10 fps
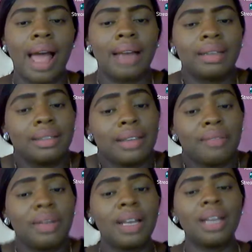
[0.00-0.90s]
and
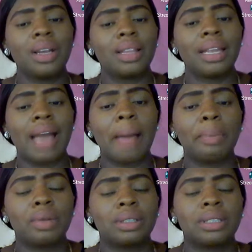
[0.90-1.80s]
definitely nothing happens.